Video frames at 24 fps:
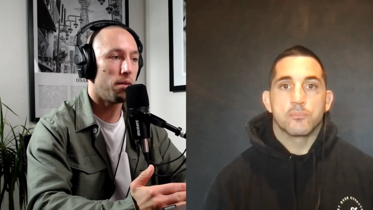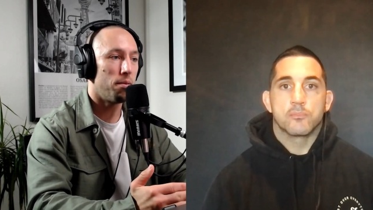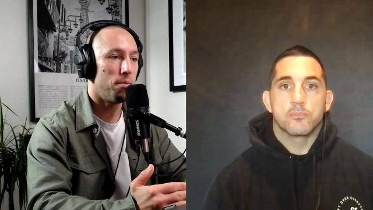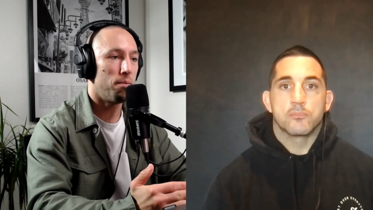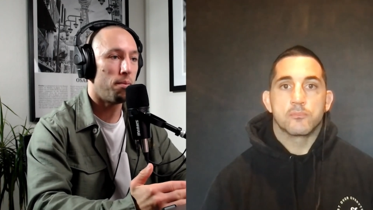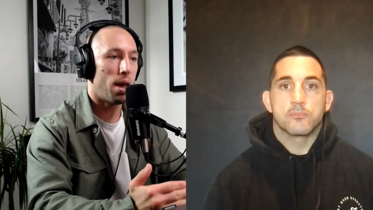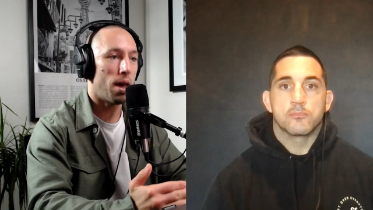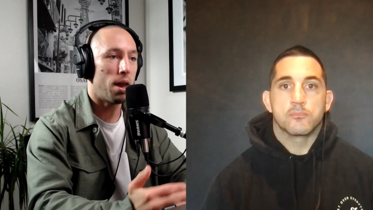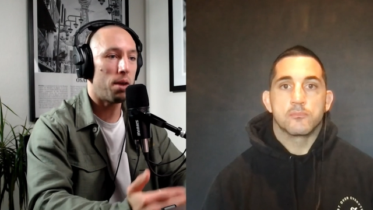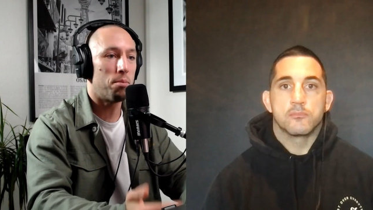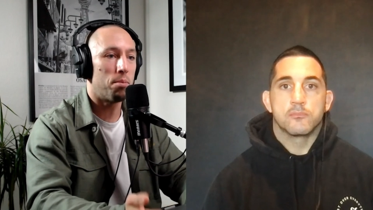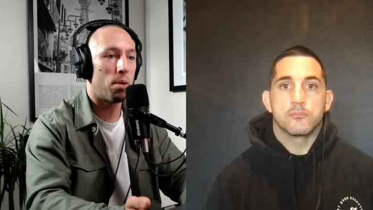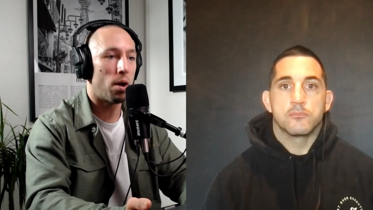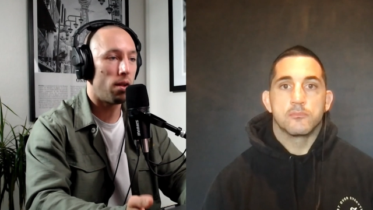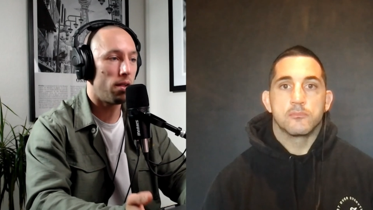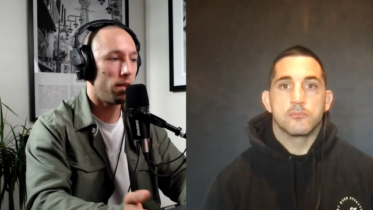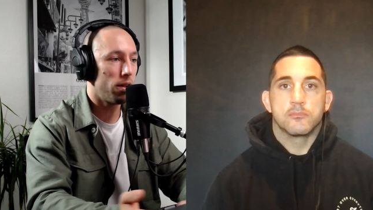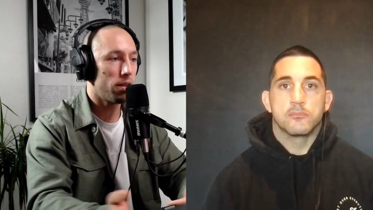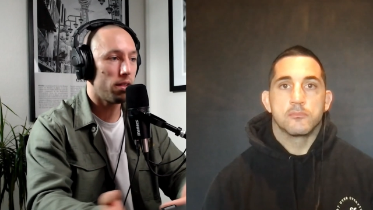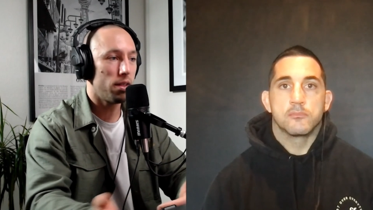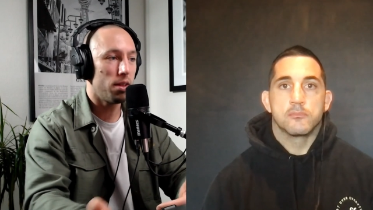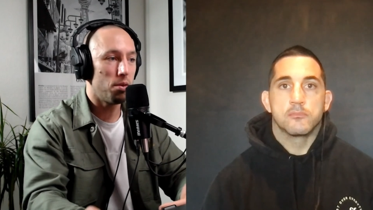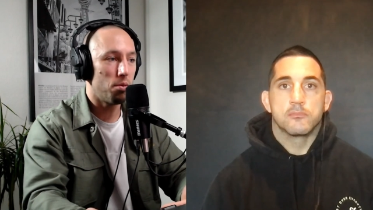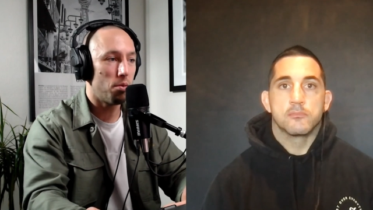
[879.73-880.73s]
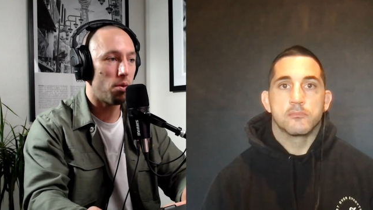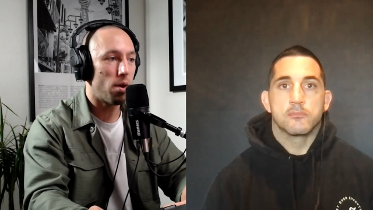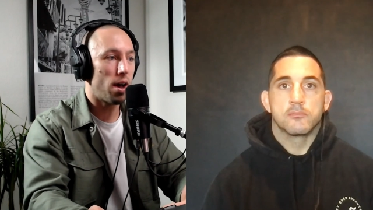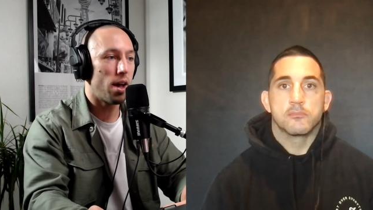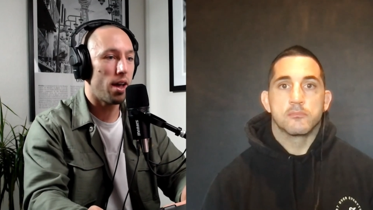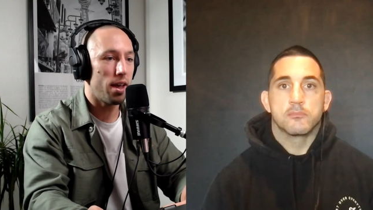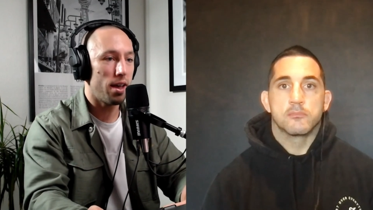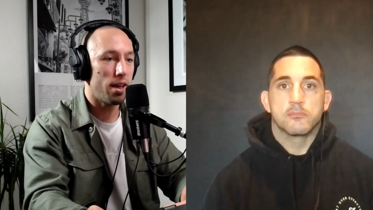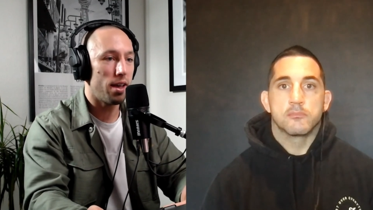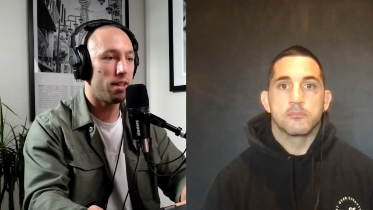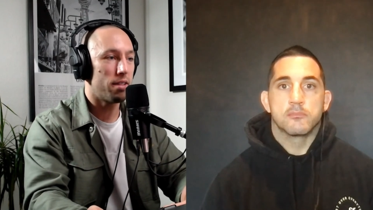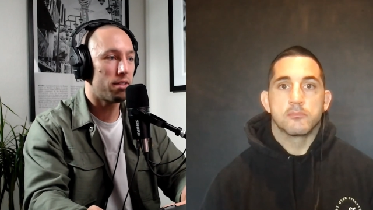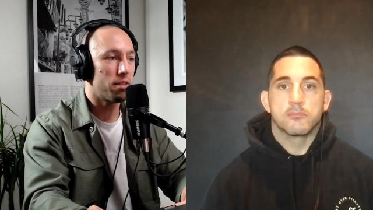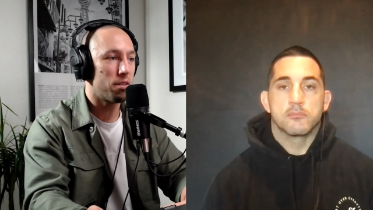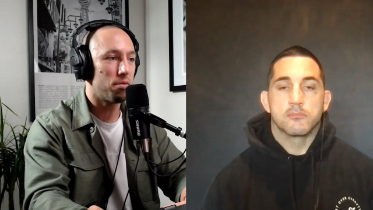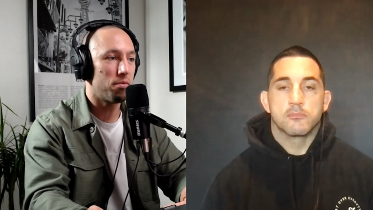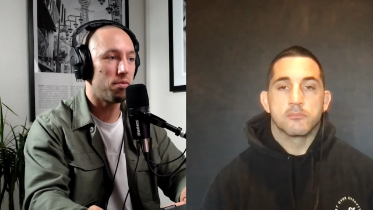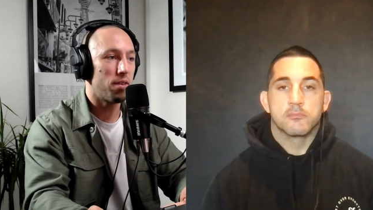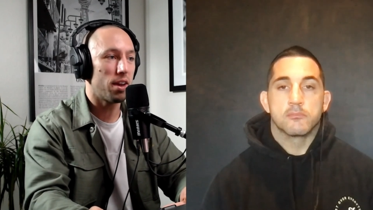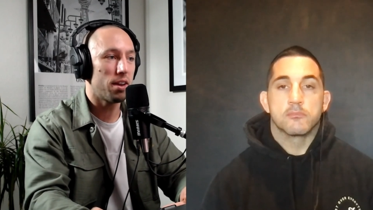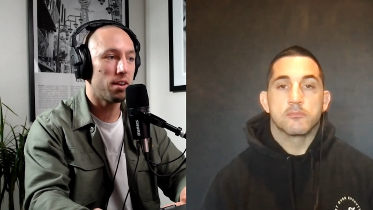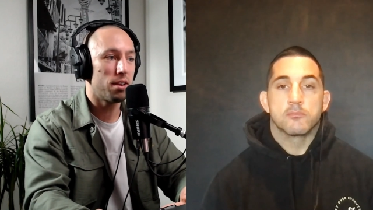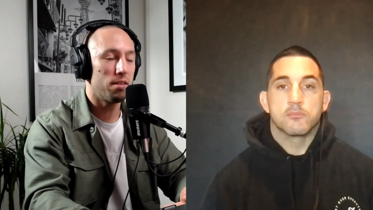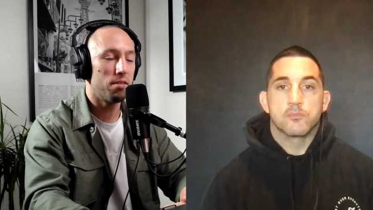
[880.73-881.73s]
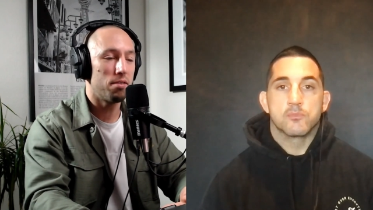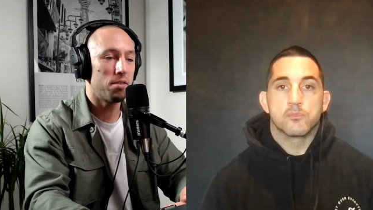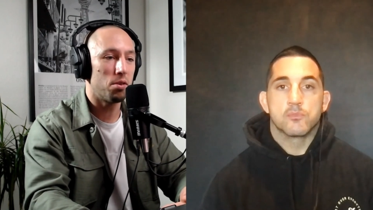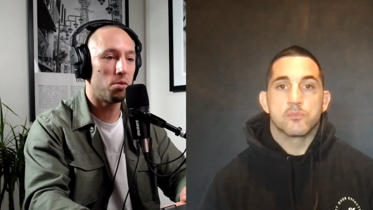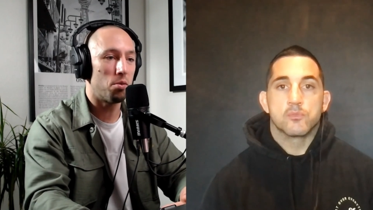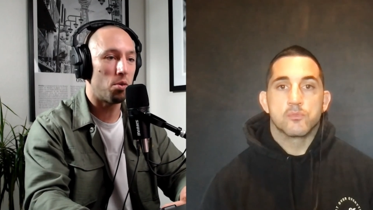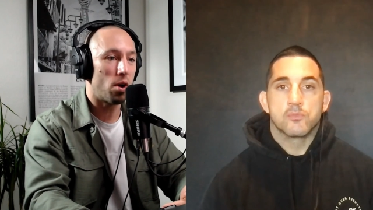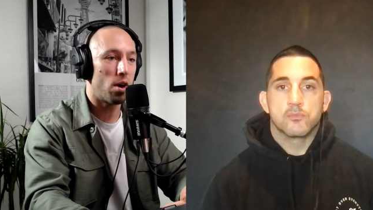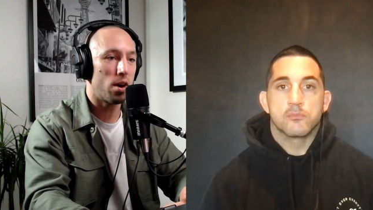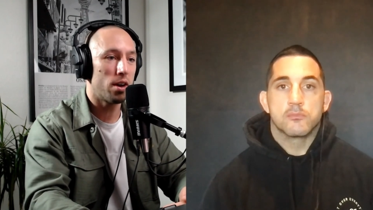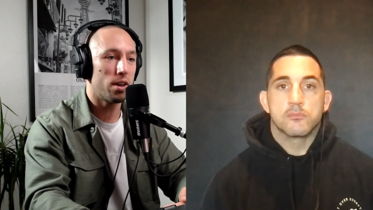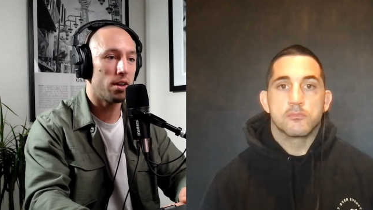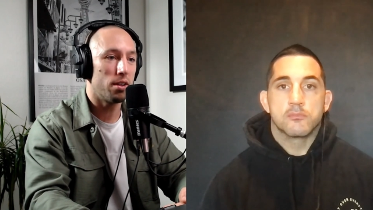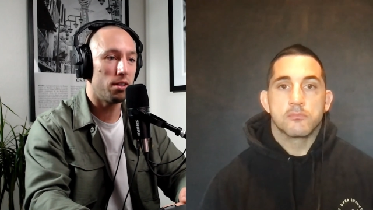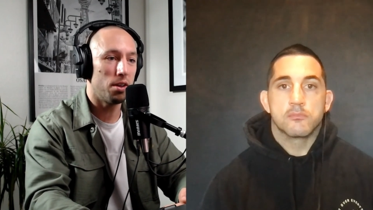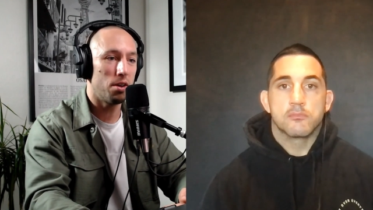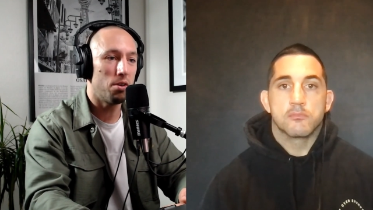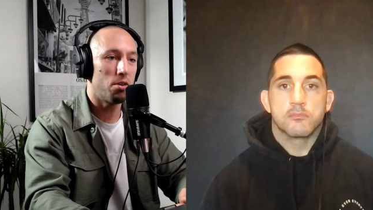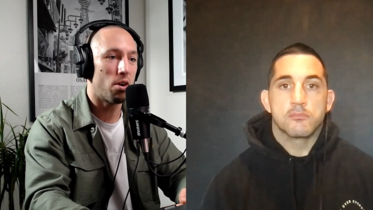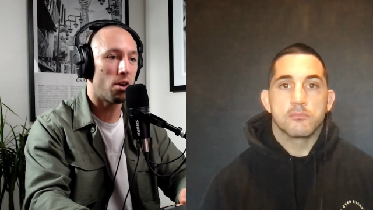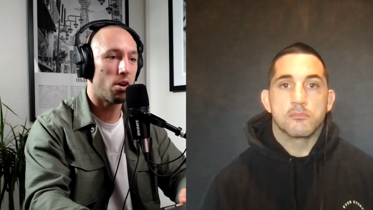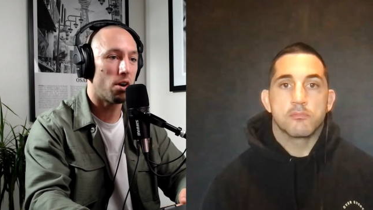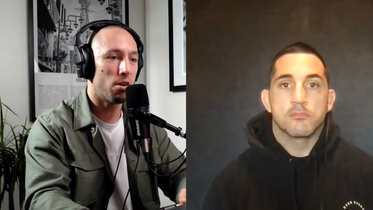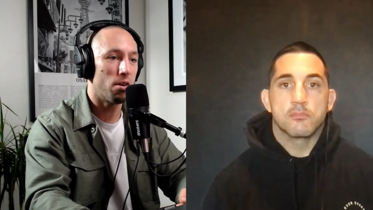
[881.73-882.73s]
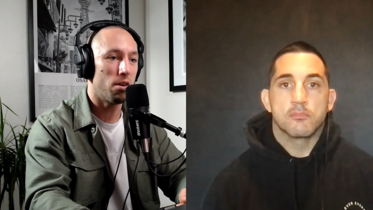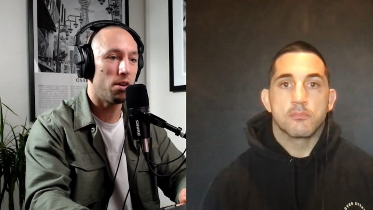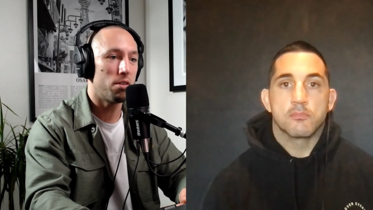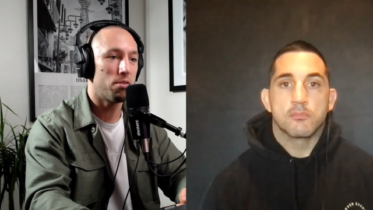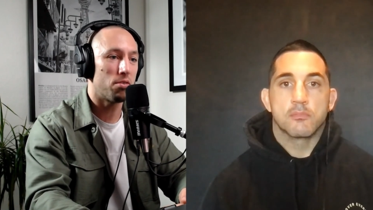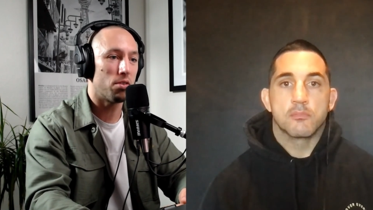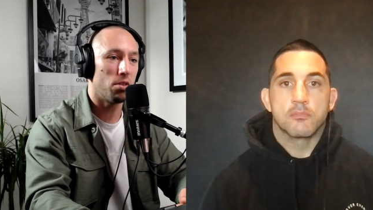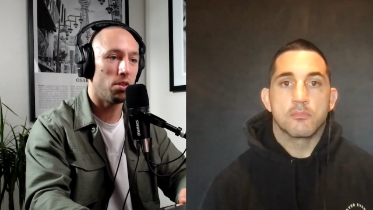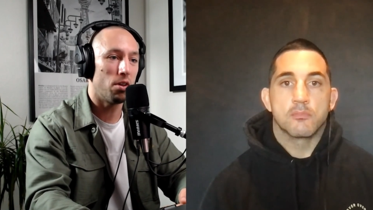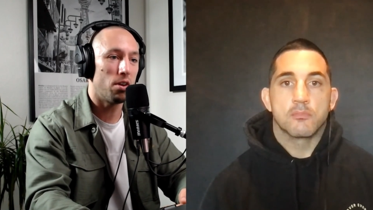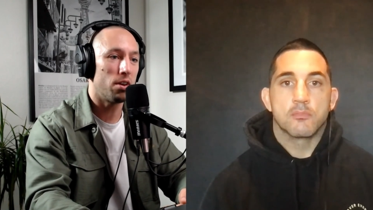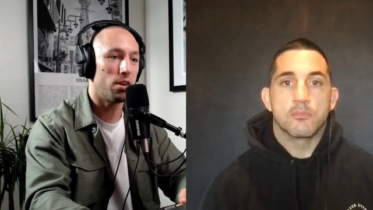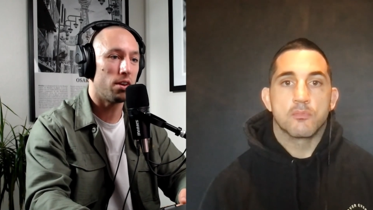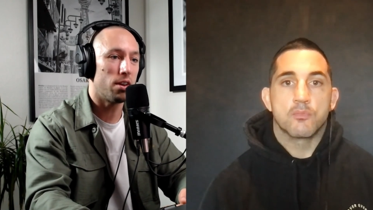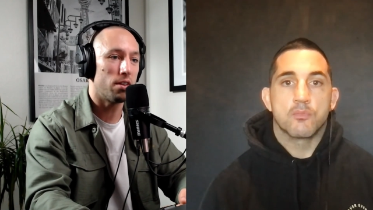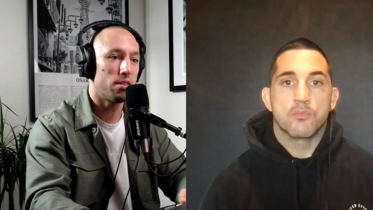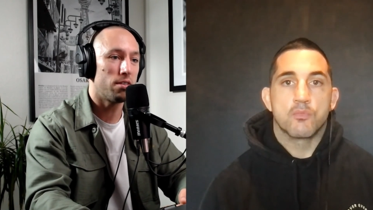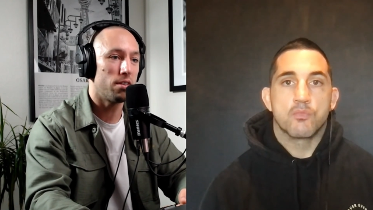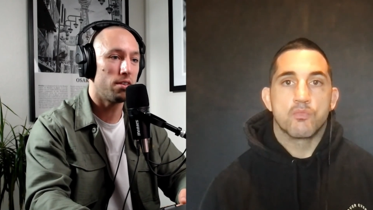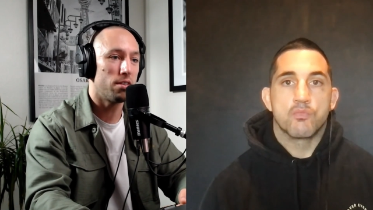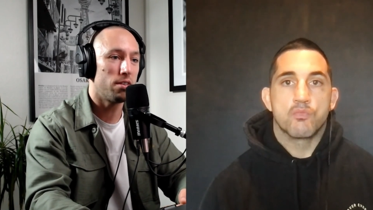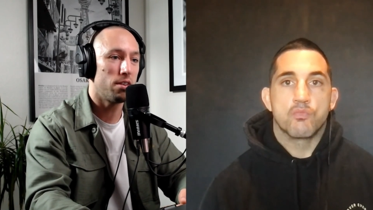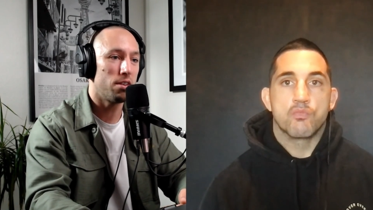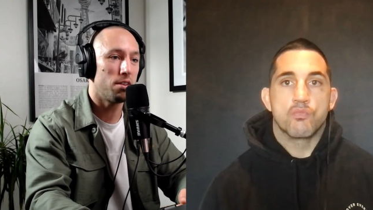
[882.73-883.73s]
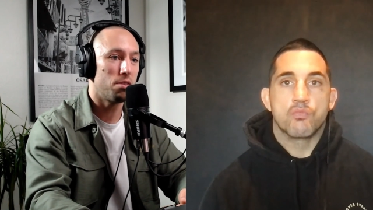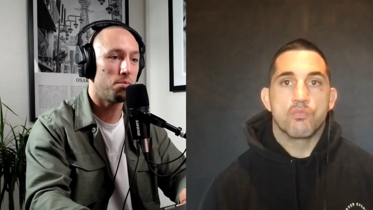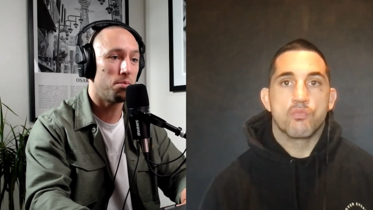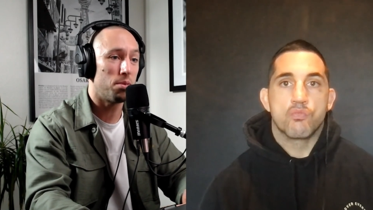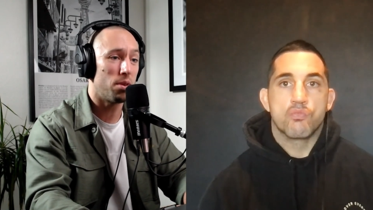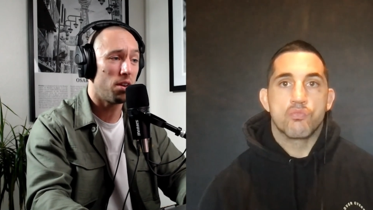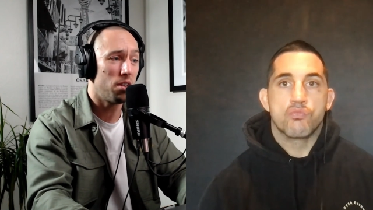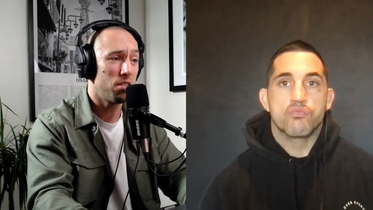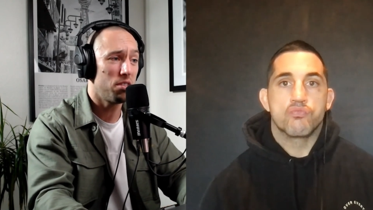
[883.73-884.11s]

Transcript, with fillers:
Speaker 1: metabolically why it's effective to walk at low heart rates for long distances, but